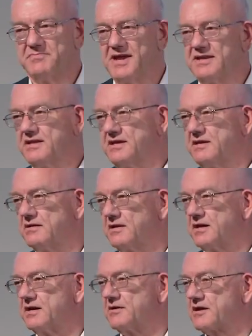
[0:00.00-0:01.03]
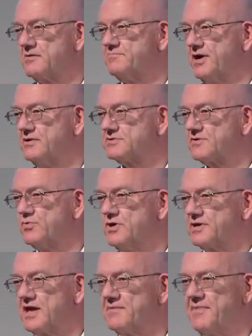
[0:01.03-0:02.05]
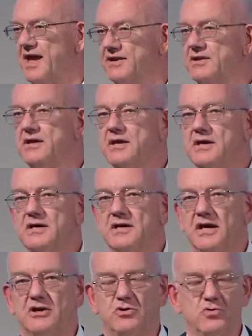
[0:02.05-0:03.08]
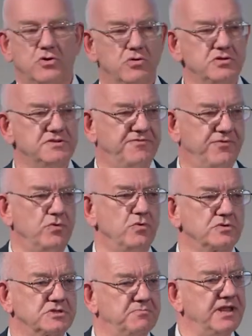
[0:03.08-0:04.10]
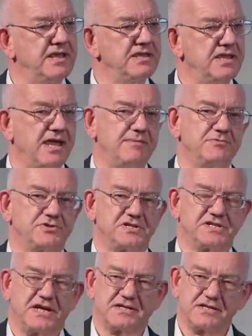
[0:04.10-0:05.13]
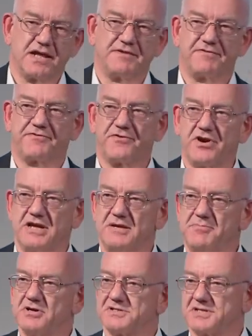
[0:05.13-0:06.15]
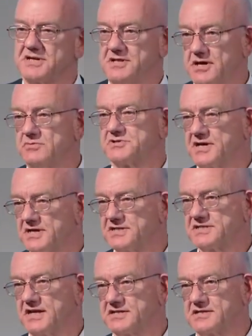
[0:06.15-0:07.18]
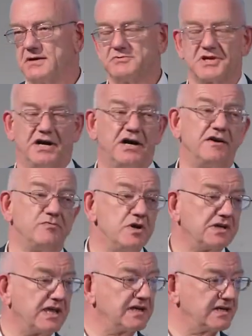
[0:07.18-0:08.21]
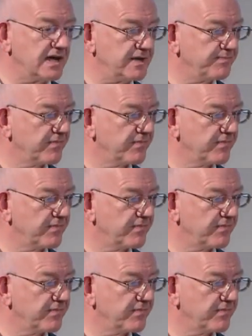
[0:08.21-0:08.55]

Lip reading: mainly composed of working men who couldn't afford to play games on Saturday for free because in those days, Saturday was a half working day.